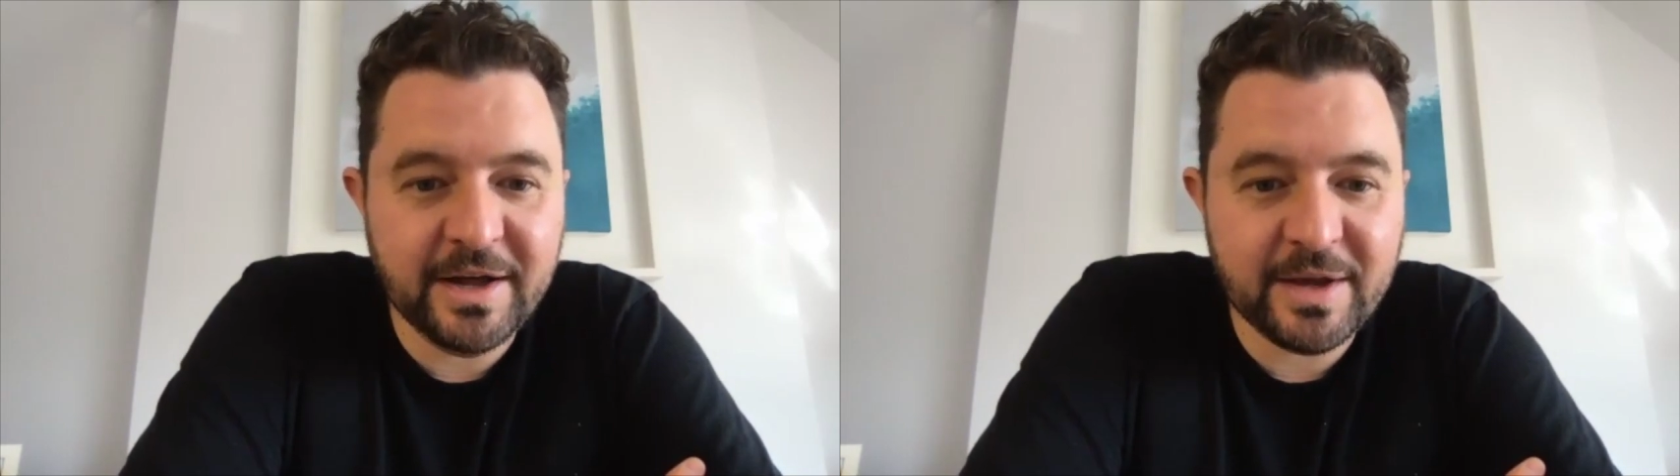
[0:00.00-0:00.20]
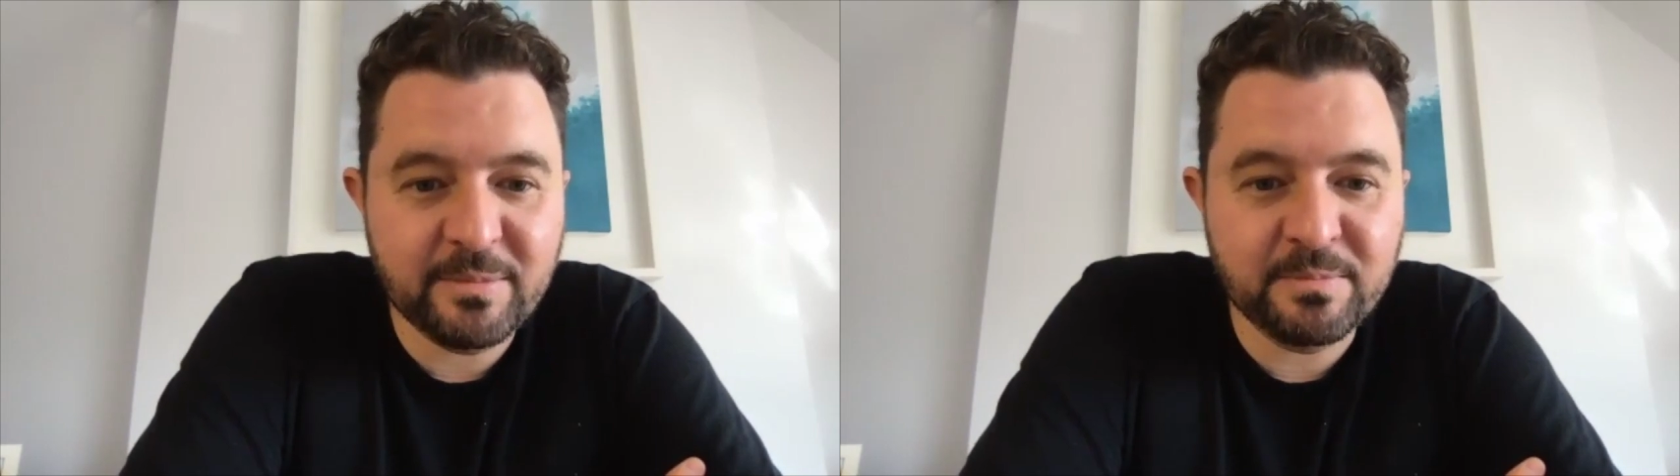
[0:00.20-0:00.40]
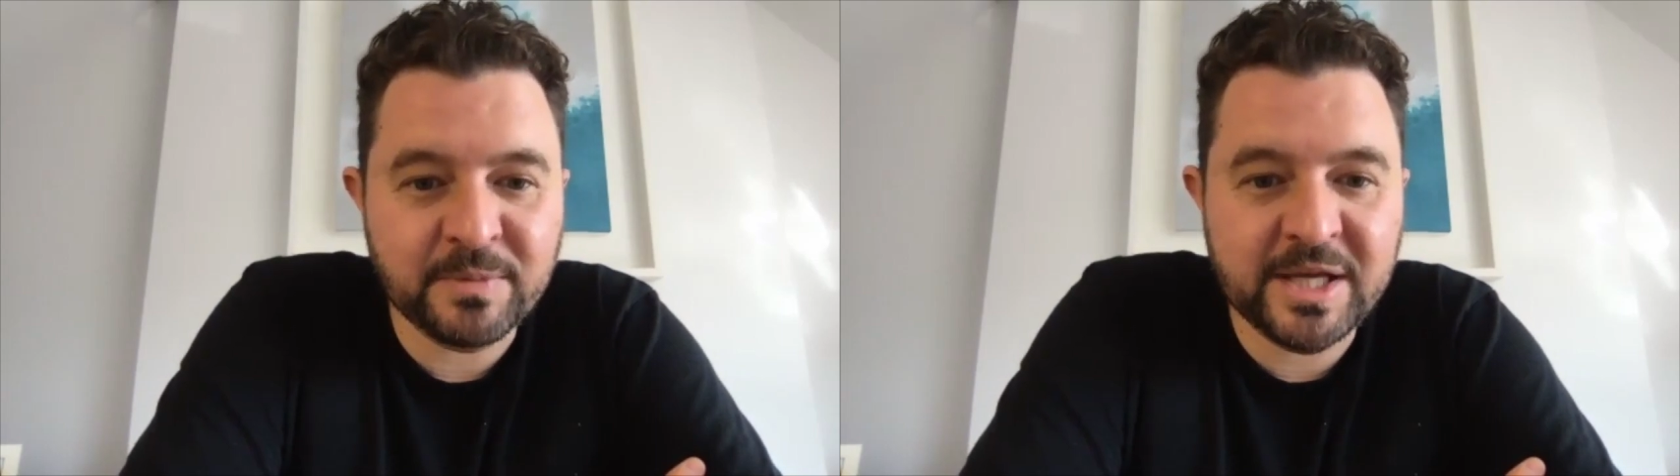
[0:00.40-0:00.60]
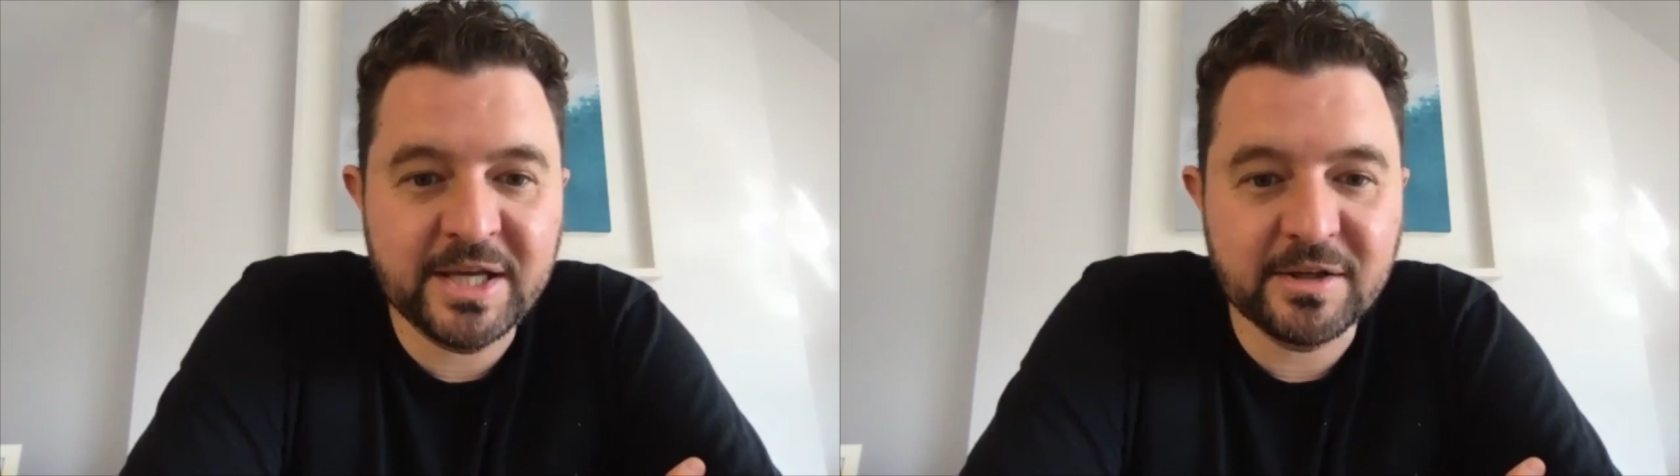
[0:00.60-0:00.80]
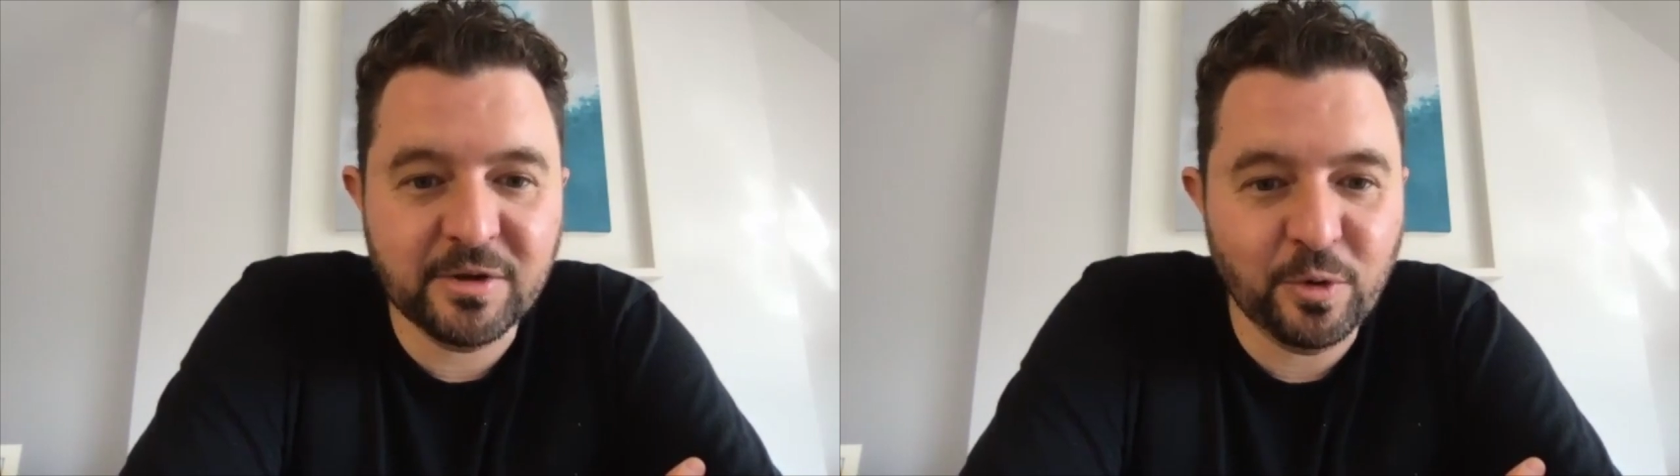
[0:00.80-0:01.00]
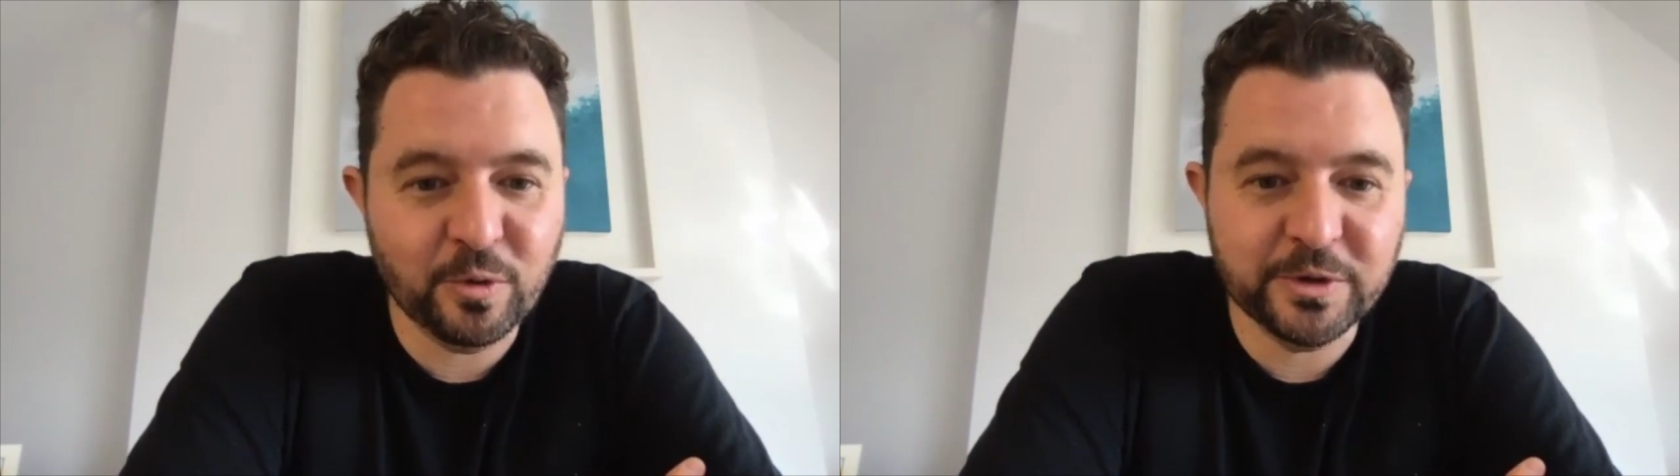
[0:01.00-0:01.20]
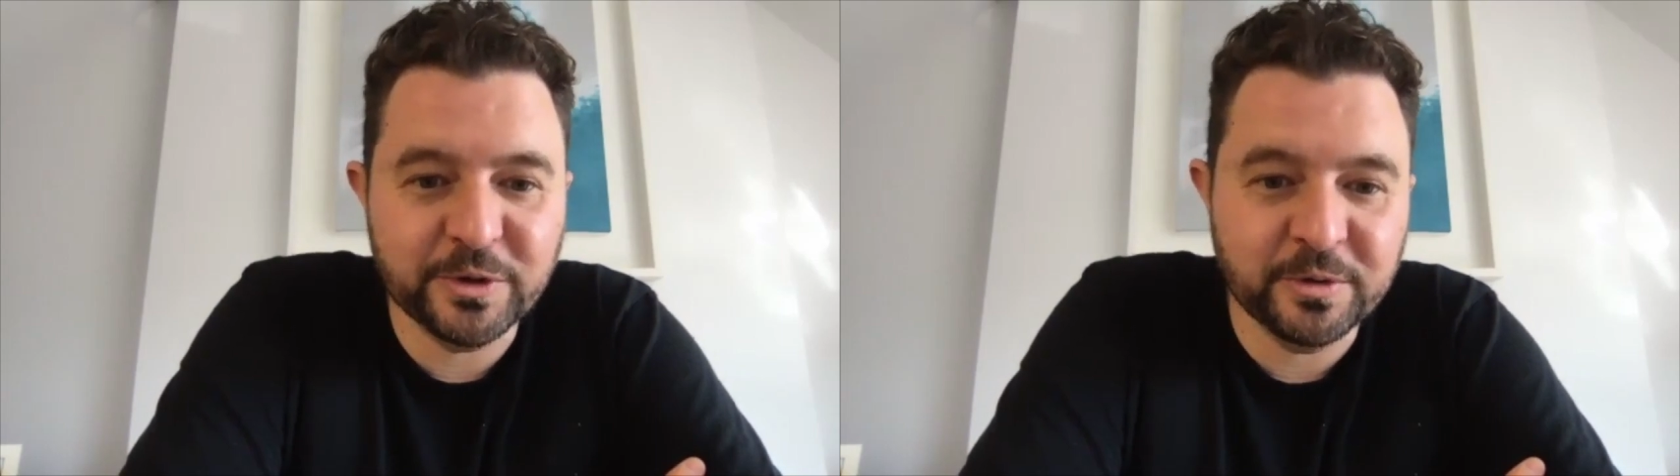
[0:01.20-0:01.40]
and they keel haul you